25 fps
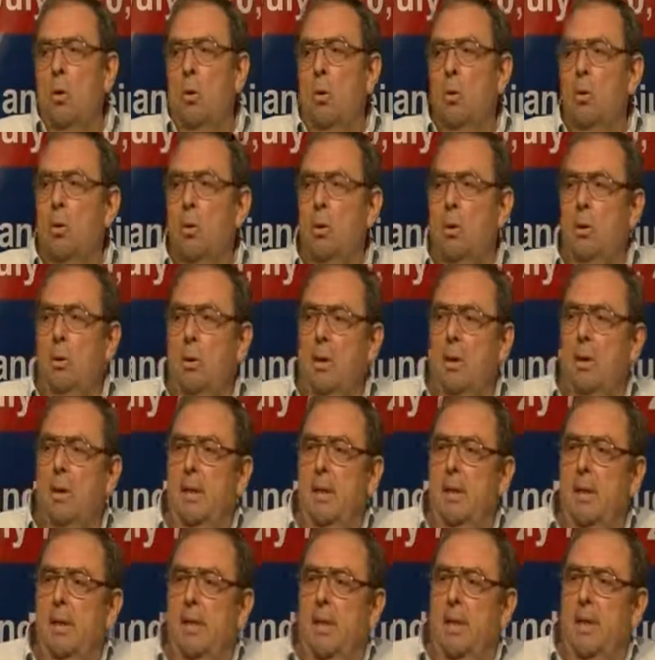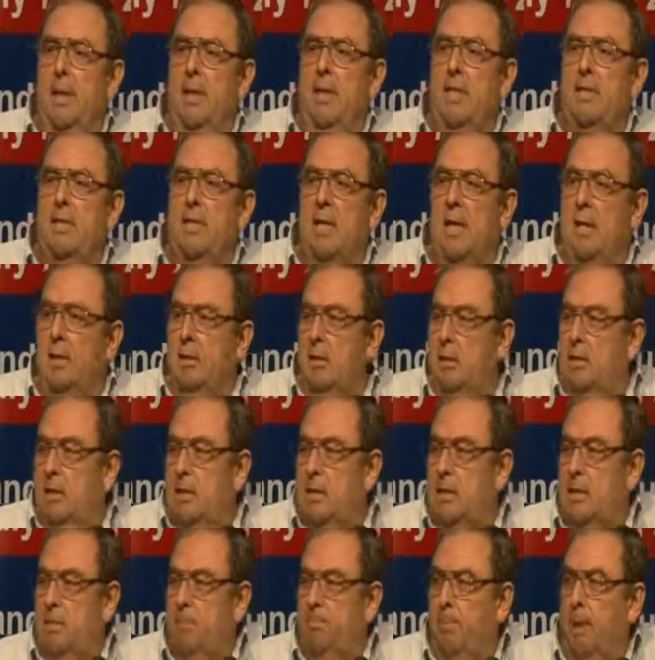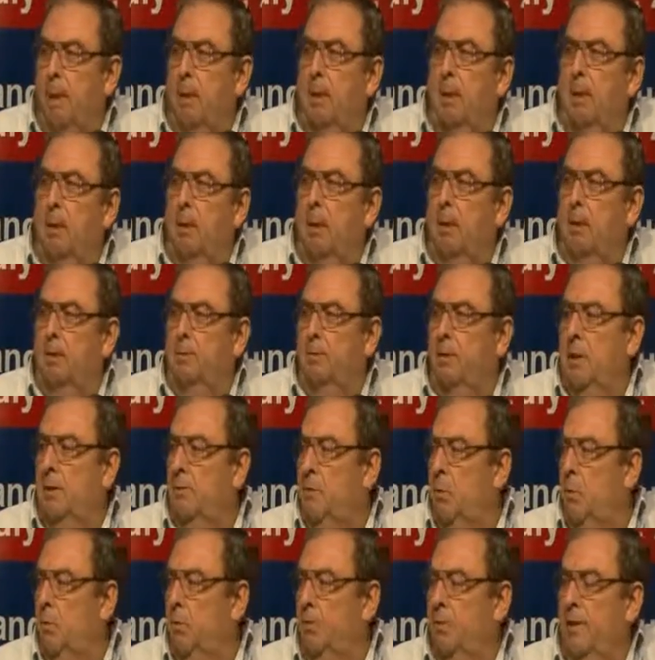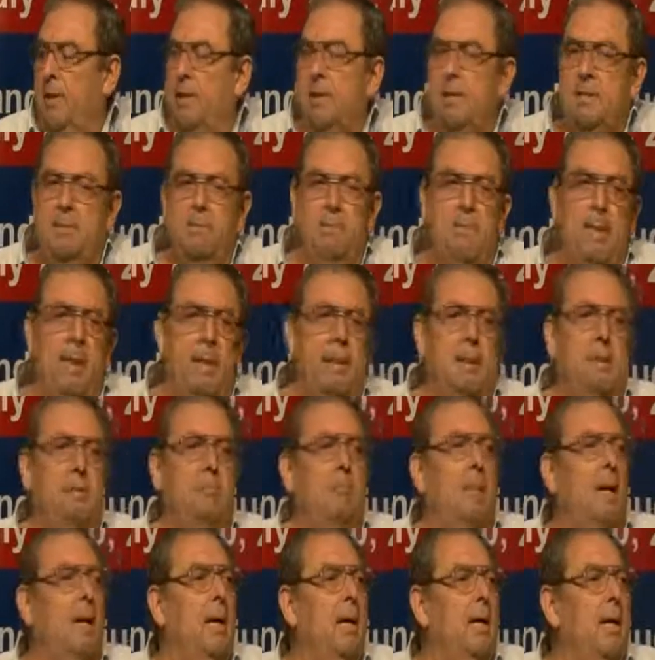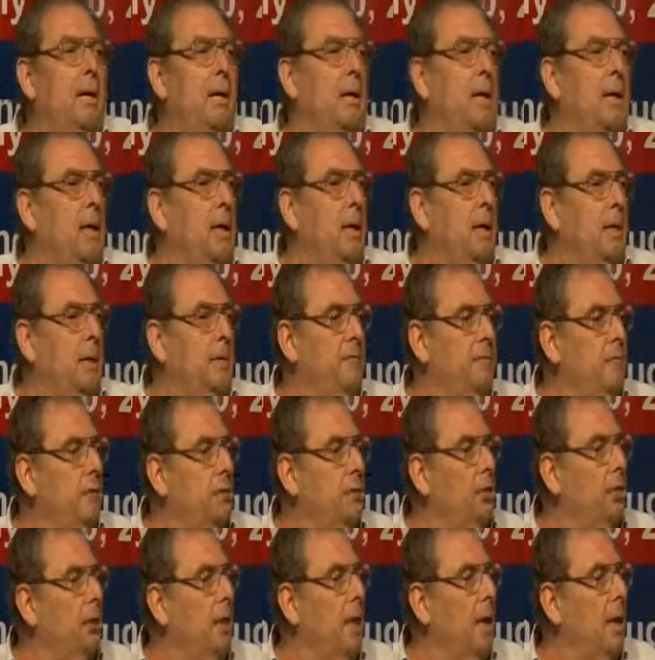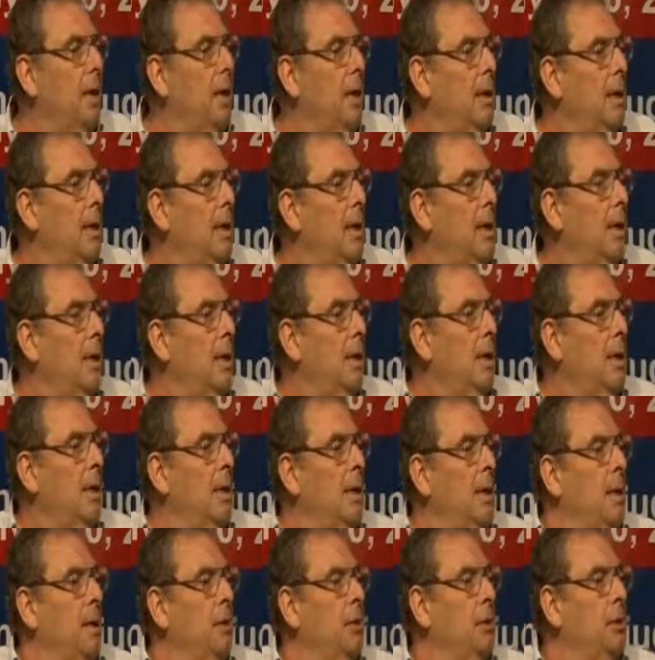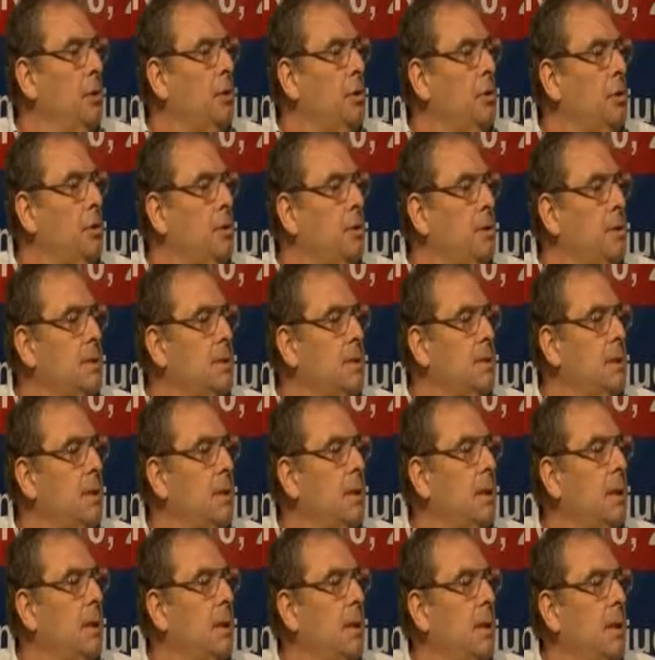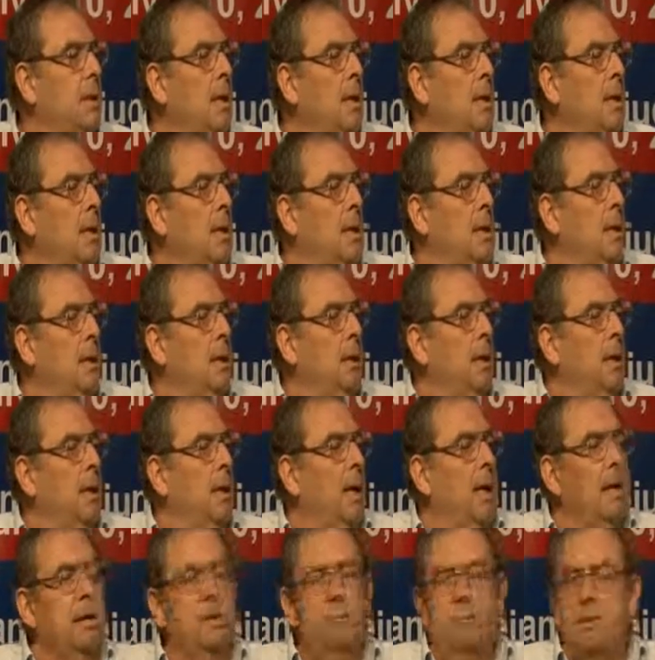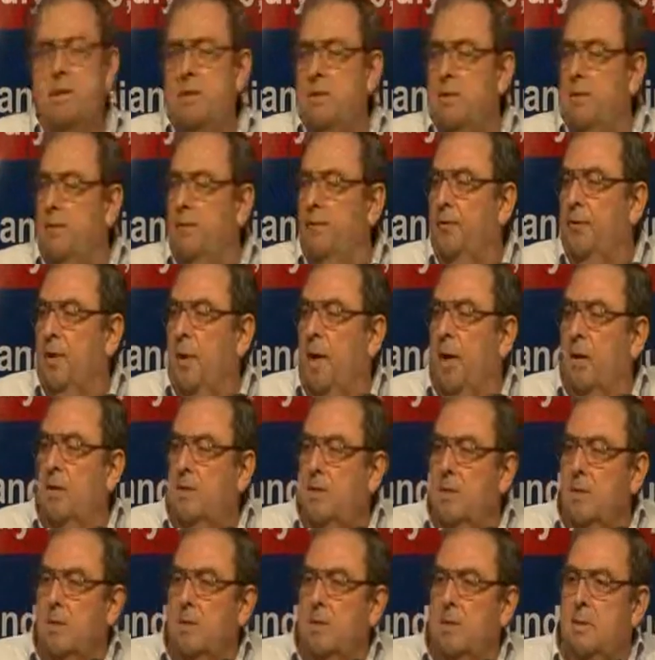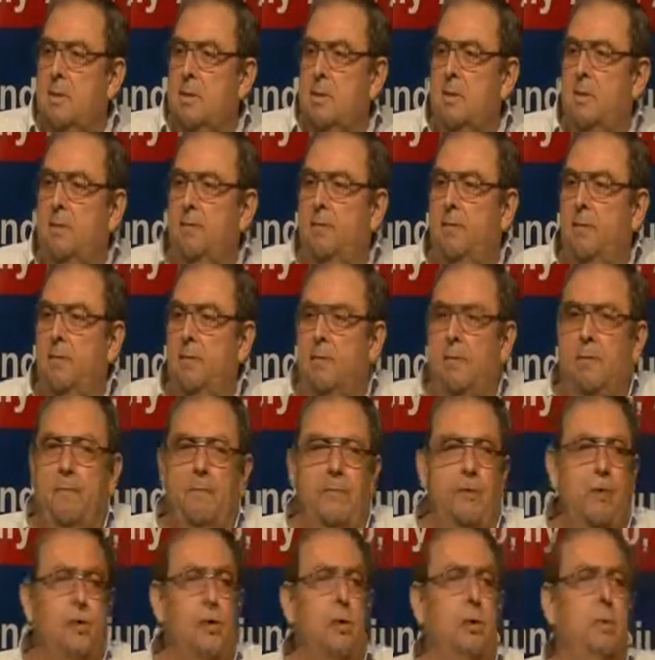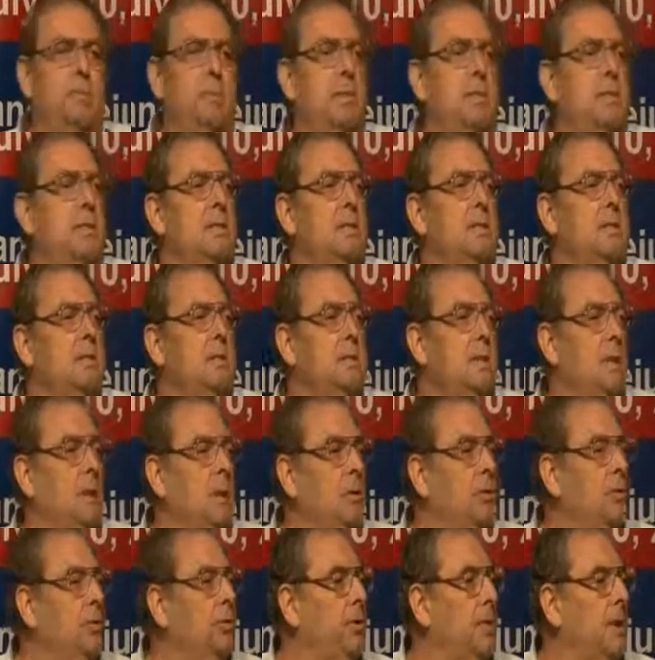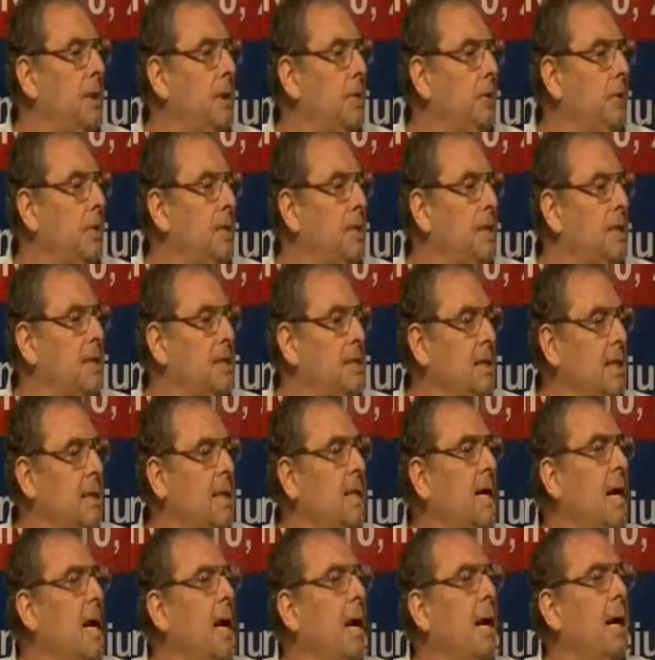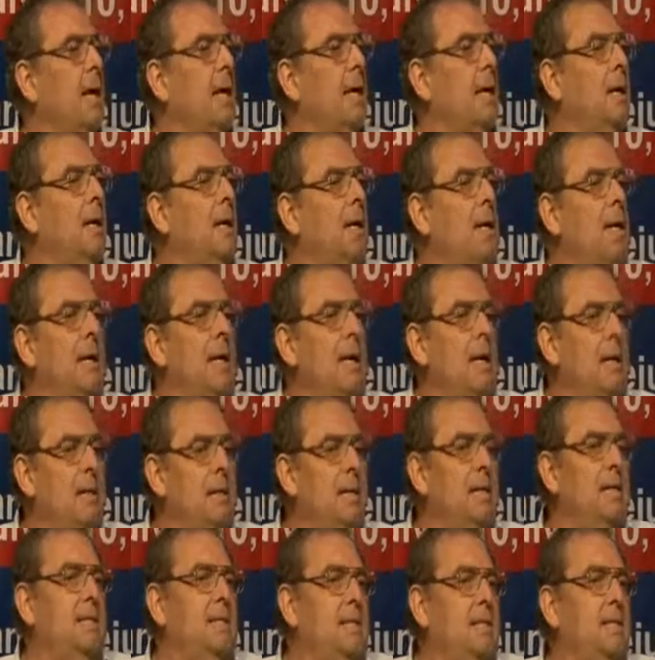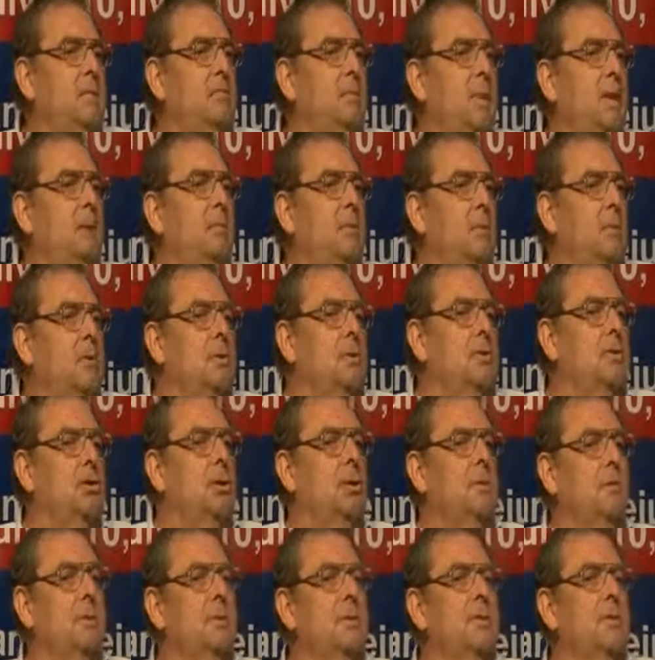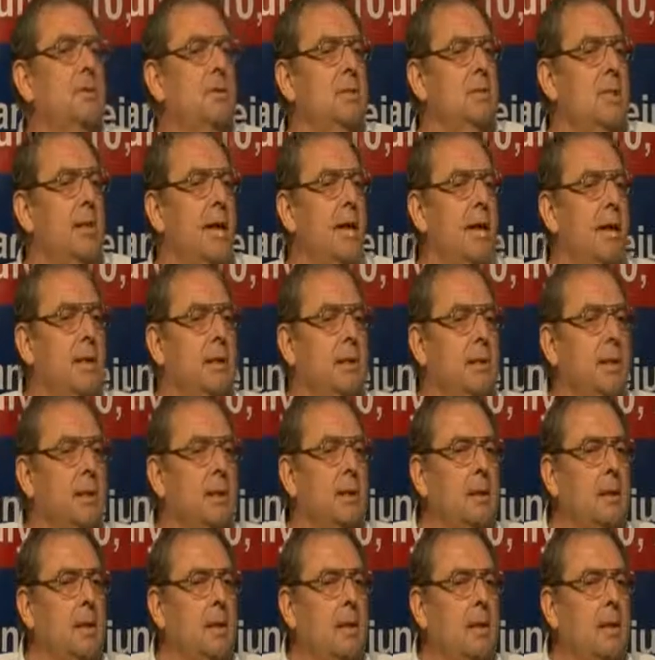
or is under the spell of the movies made by Leni Riefenstahl, in which you see uh, hundreds of thousands of, of, of, Germans saluting with the Sieg Heil, and this is what was German society.